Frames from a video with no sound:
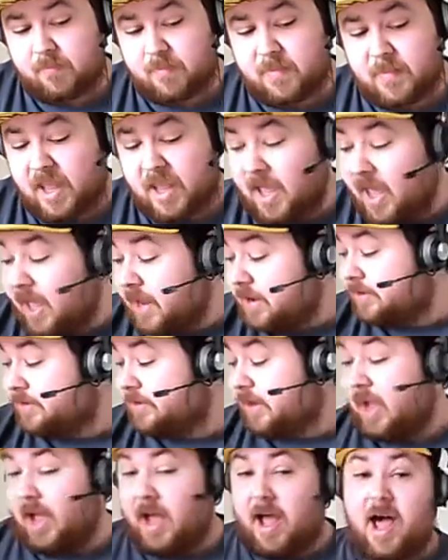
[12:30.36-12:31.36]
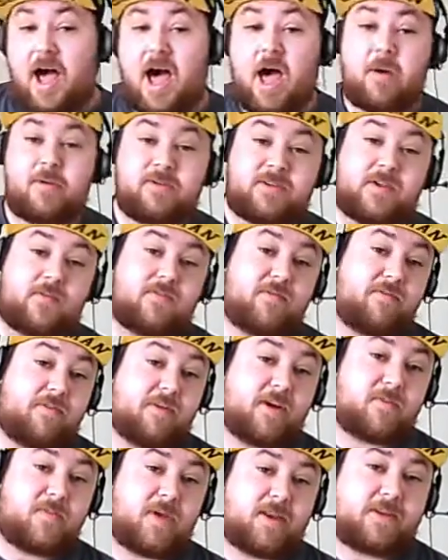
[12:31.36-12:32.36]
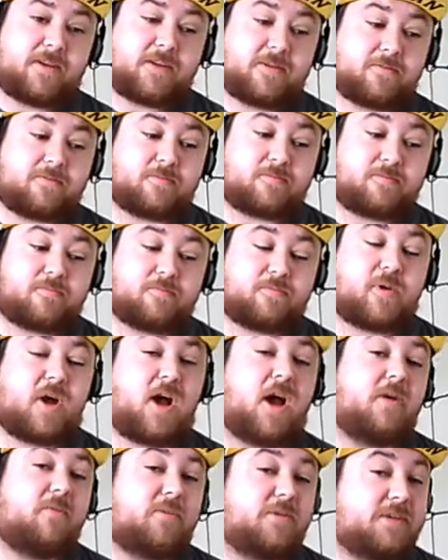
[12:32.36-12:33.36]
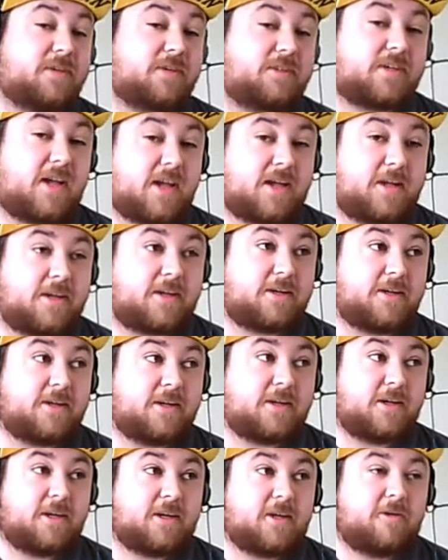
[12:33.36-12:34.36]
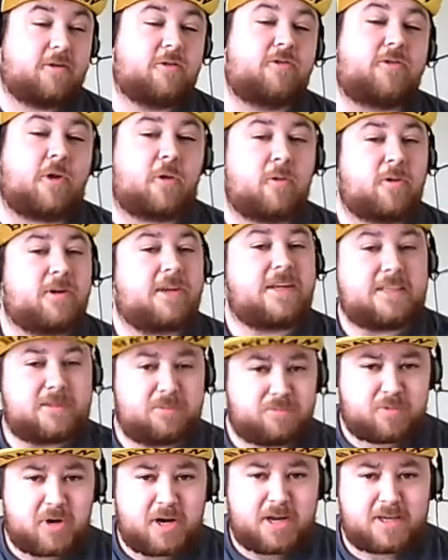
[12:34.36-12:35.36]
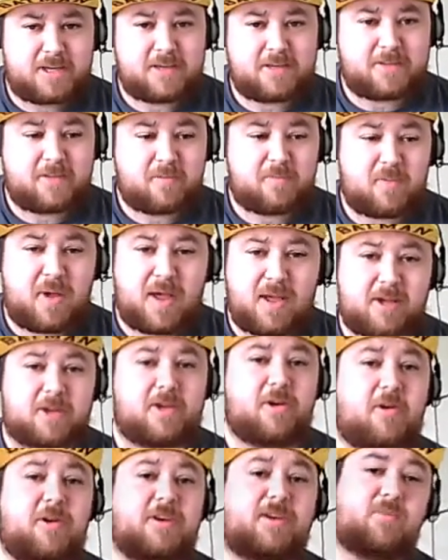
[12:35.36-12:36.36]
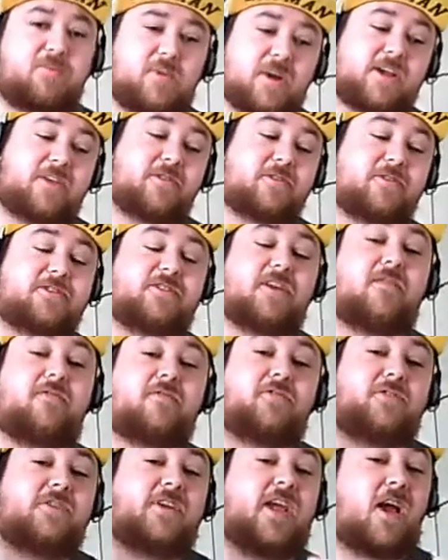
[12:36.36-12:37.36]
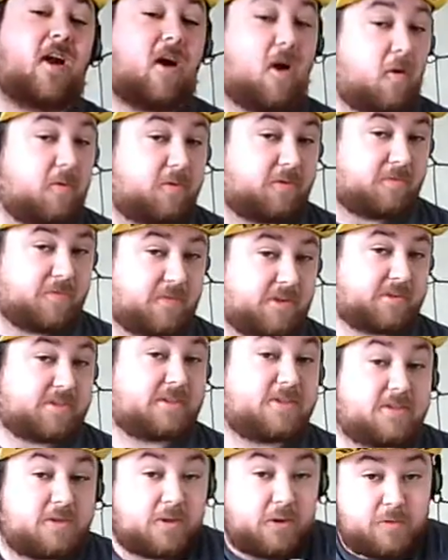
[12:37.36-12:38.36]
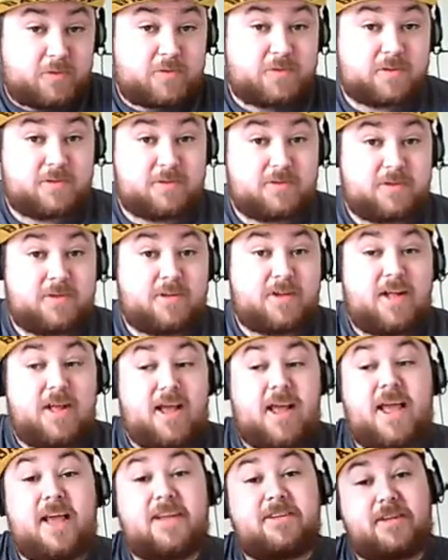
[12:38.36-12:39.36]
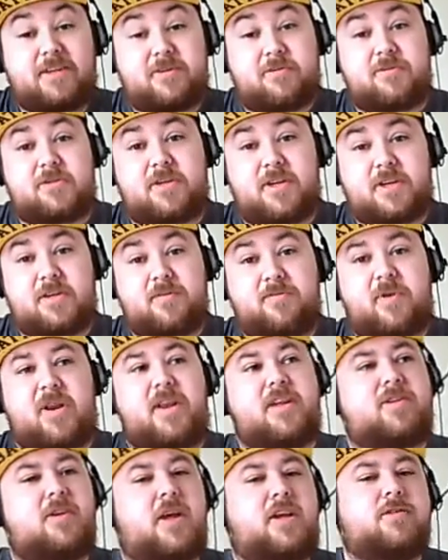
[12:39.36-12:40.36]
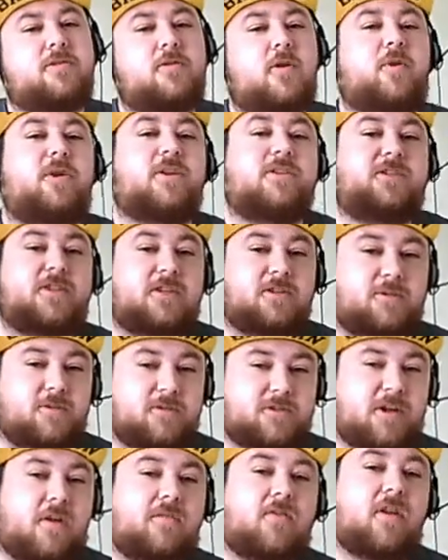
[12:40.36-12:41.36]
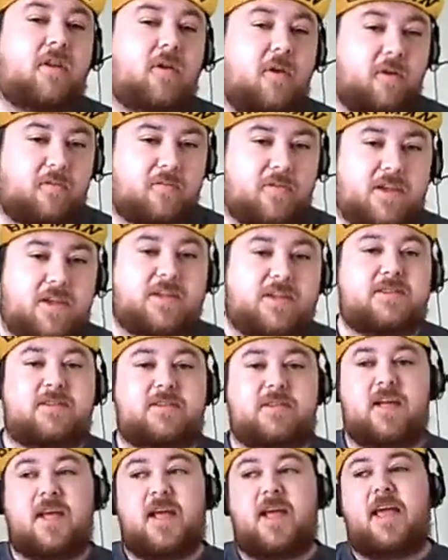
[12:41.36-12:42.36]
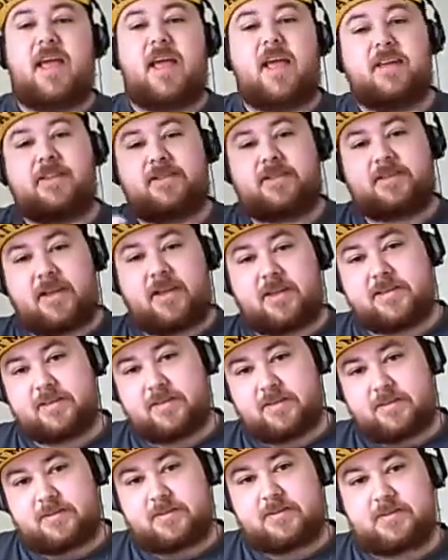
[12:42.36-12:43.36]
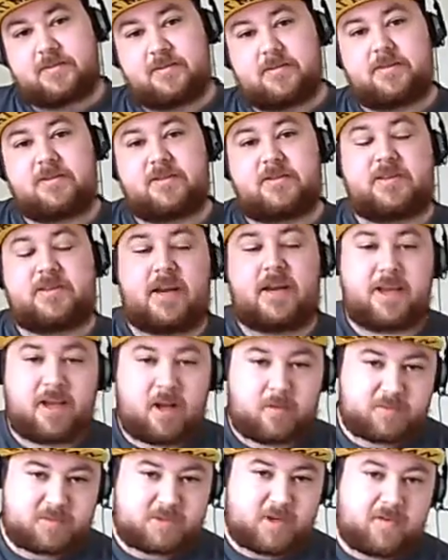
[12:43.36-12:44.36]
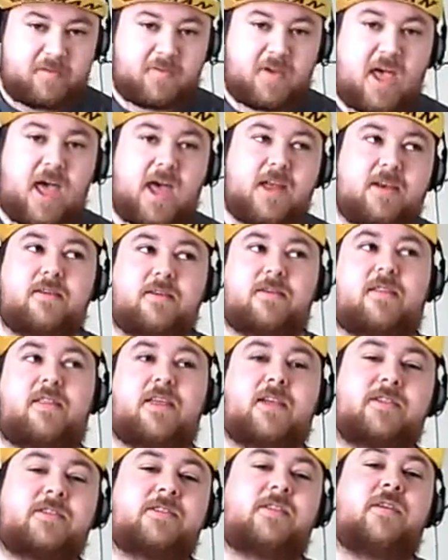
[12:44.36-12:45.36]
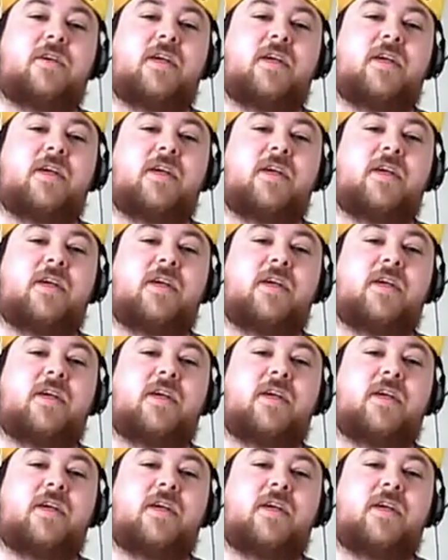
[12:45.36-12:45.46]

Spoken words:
And I would definitely recommend it, but I wouldn't say you don't need to break the bank, you don't need to break yourself to get hold of this. It's good, it's interesting, but it's not essential stuff. A lot of it is setting up stuff, and things that,